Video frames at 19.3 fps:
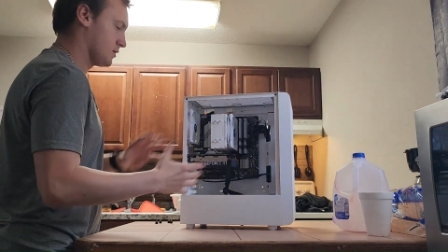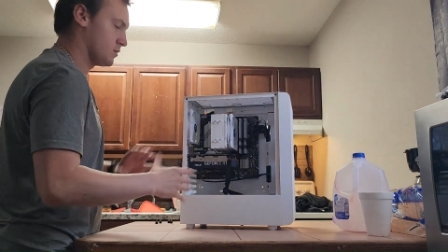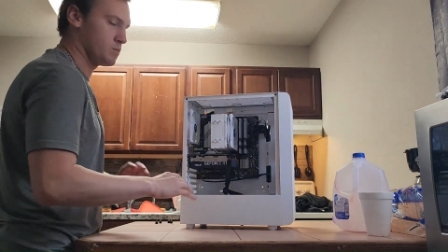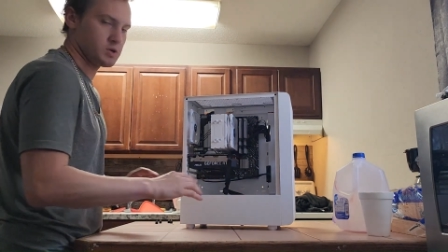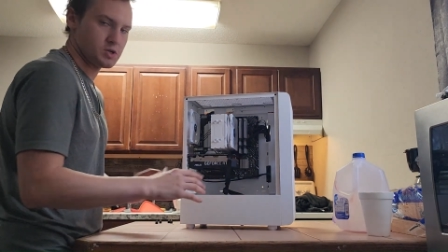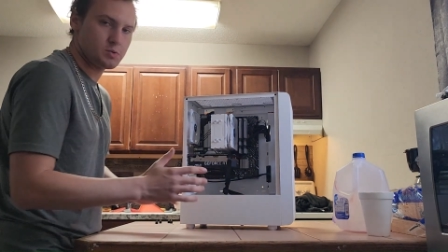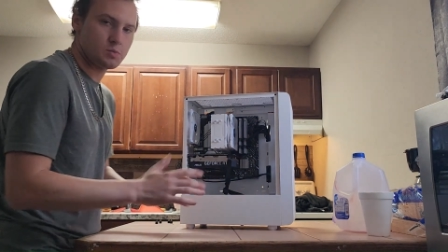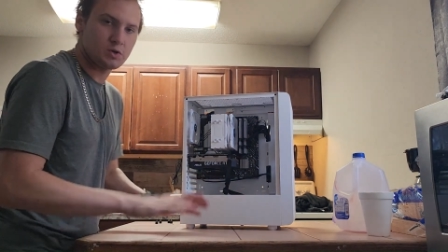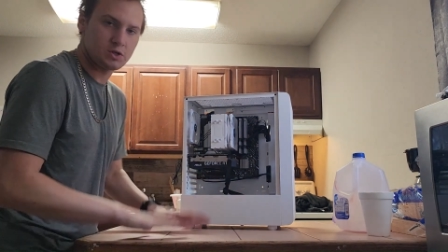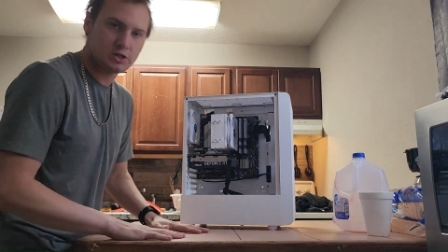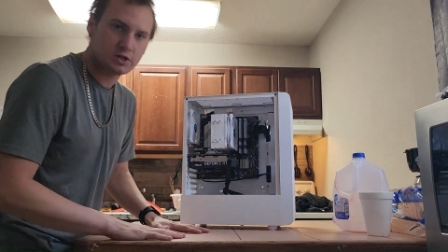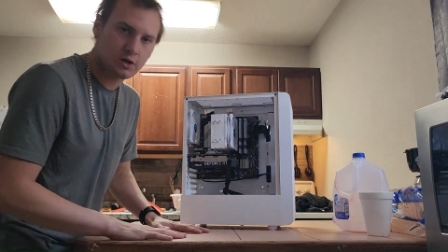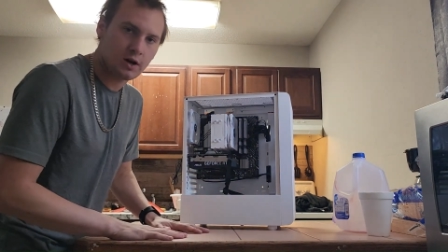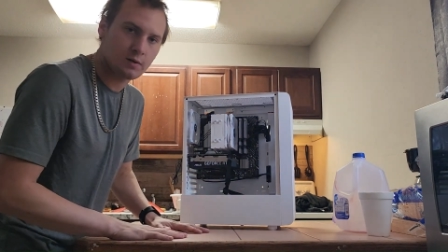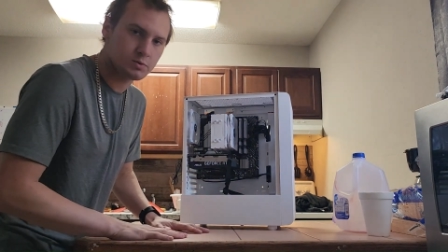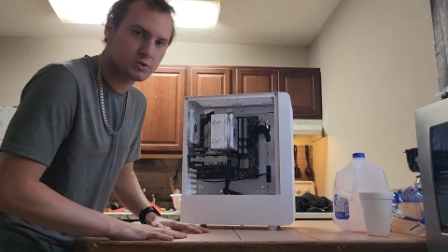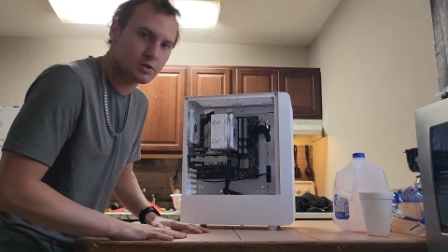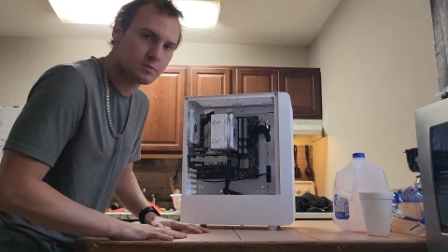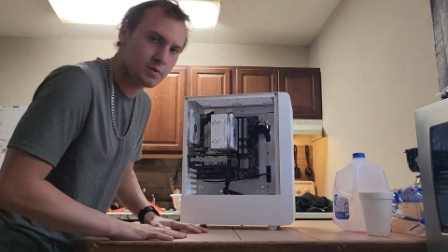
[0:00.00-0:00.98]
just going
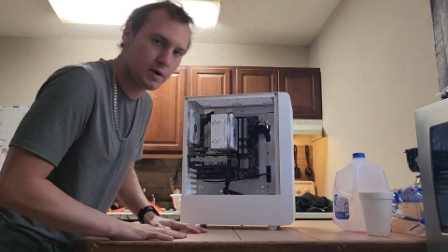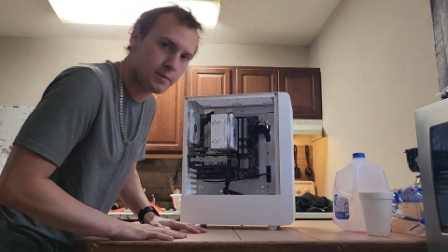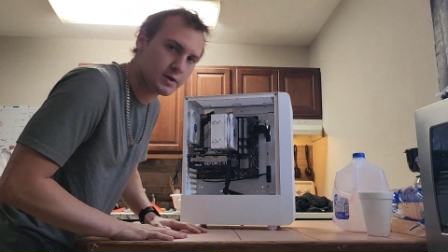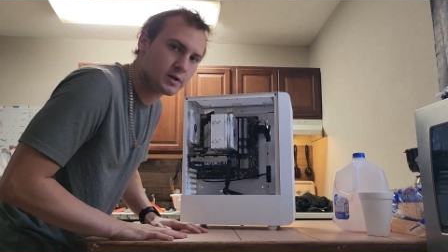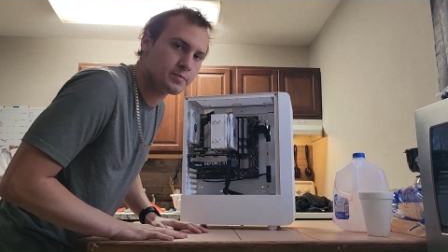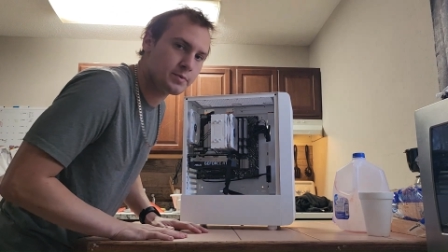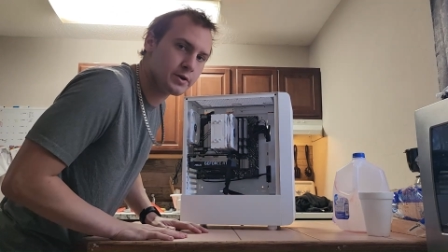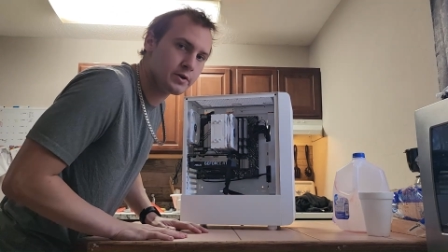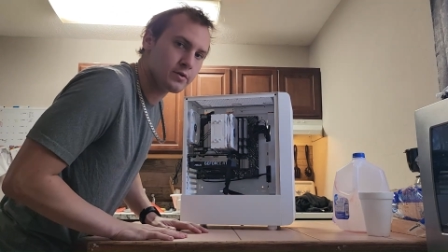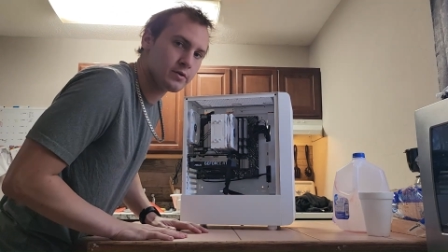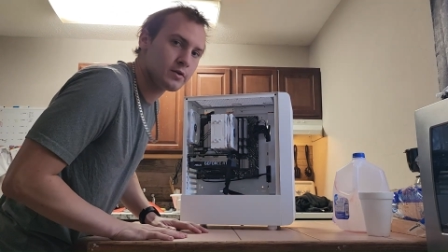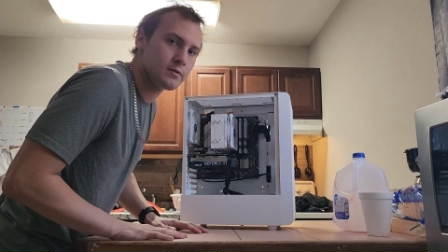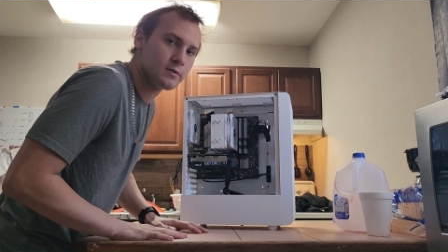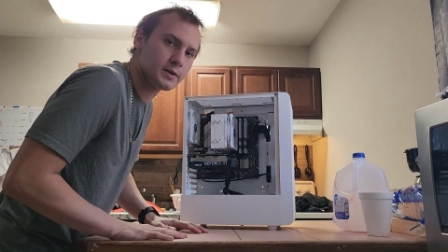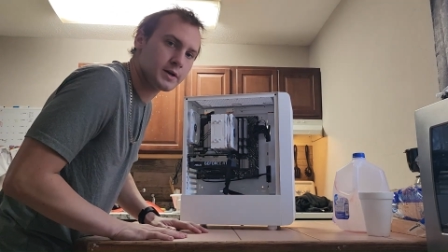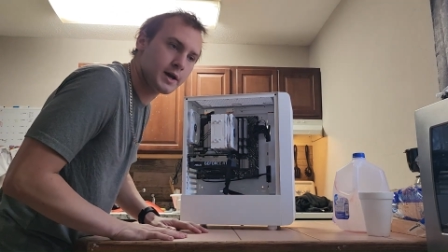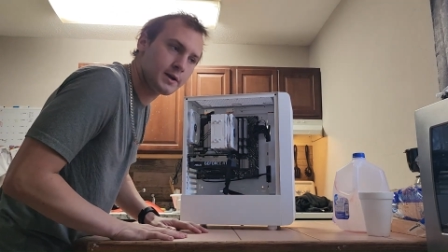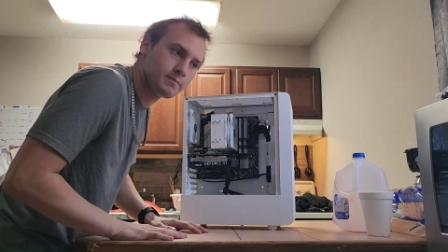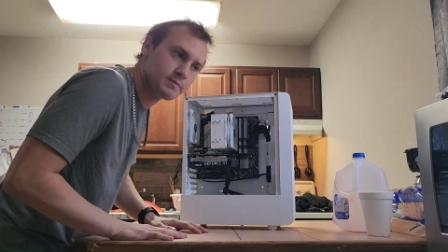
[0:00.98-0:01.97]
to bring my computer in here,
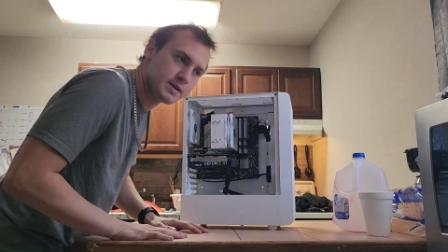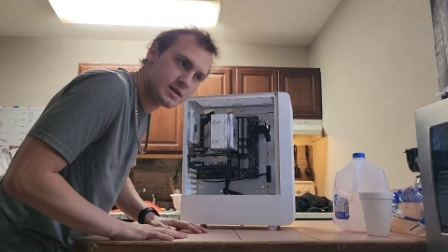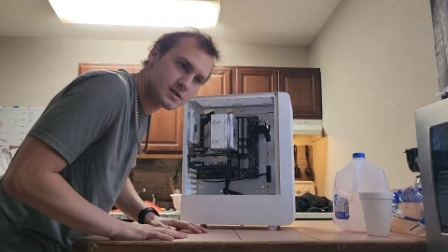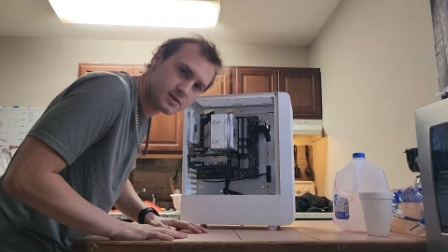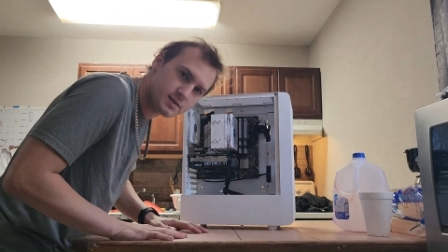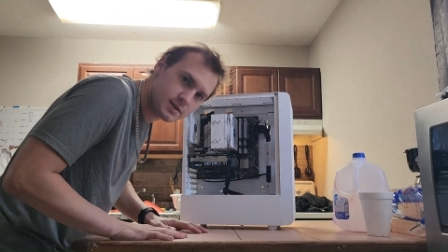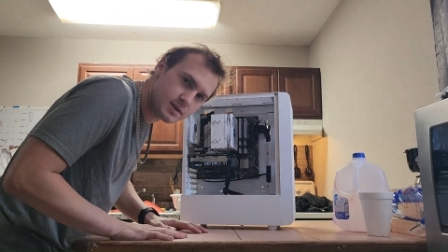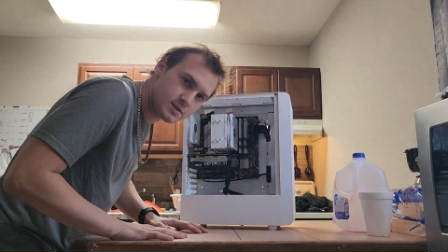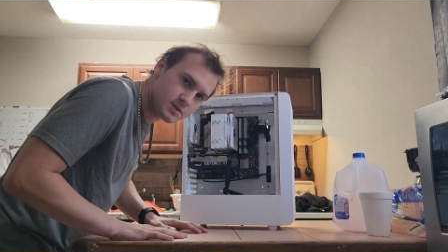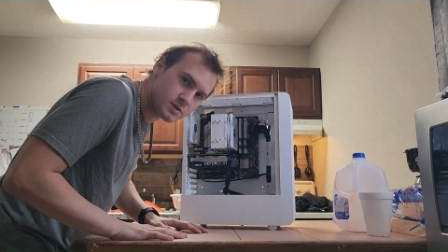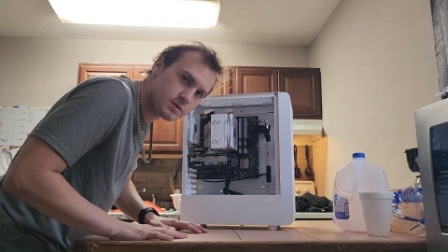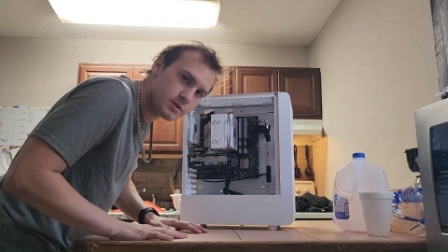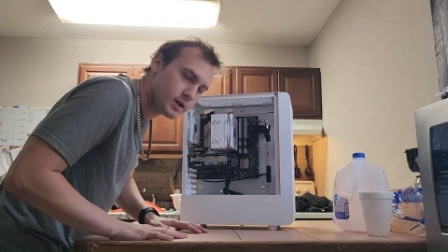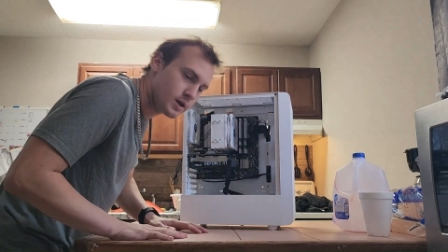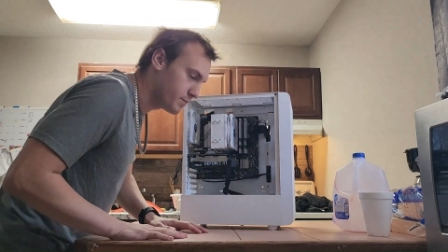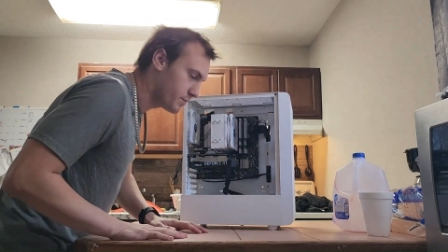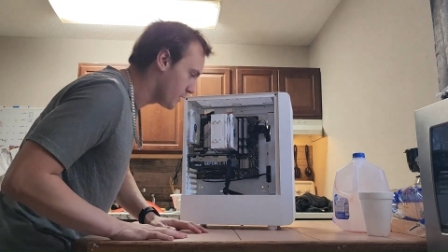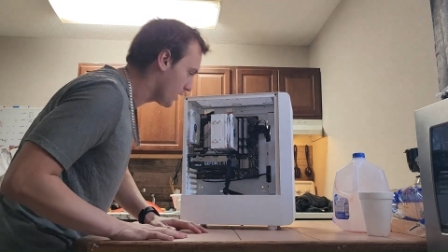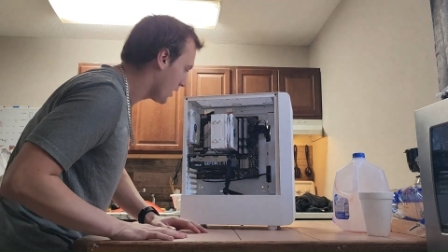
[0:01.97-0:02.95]
okay? It's going to
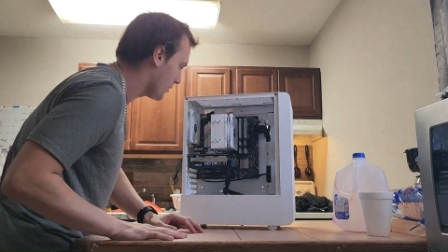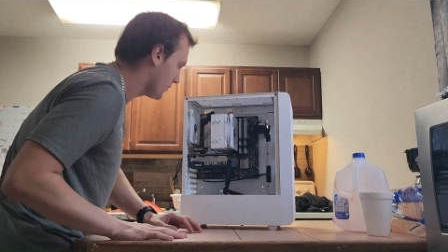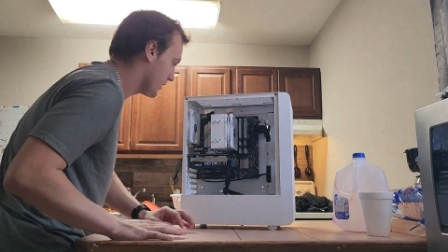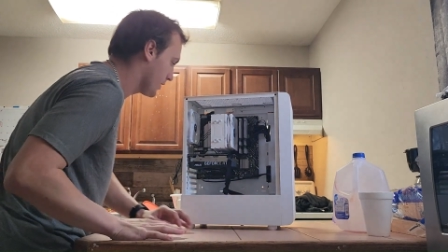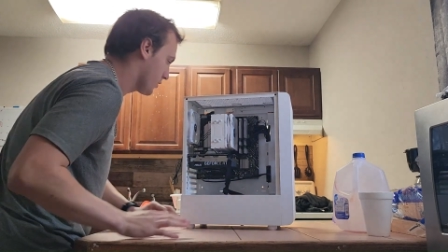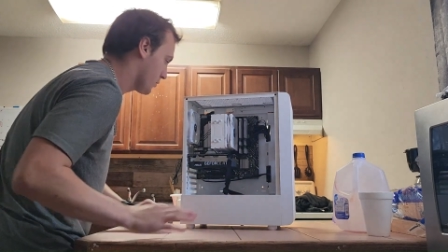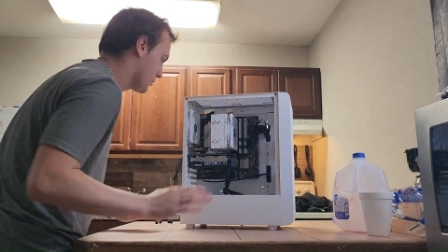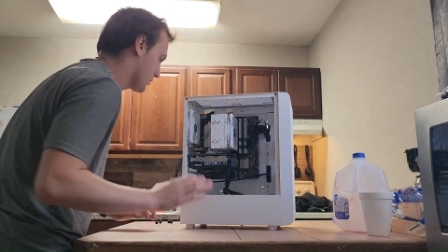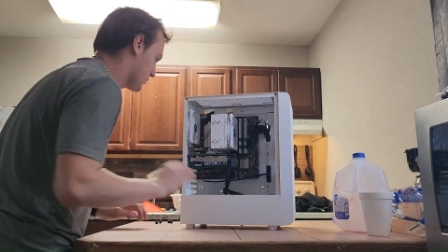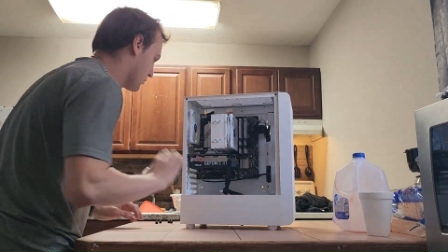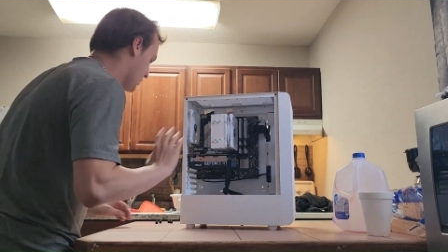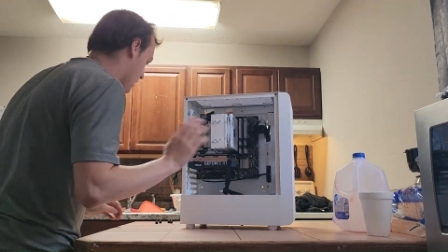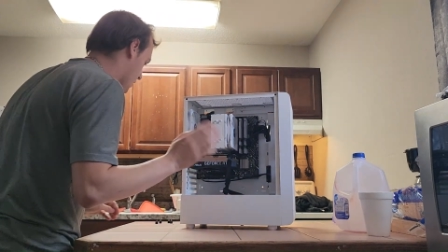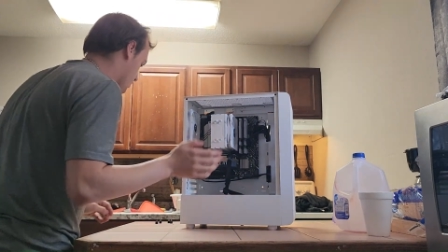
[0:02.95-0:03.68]
help a lot better with what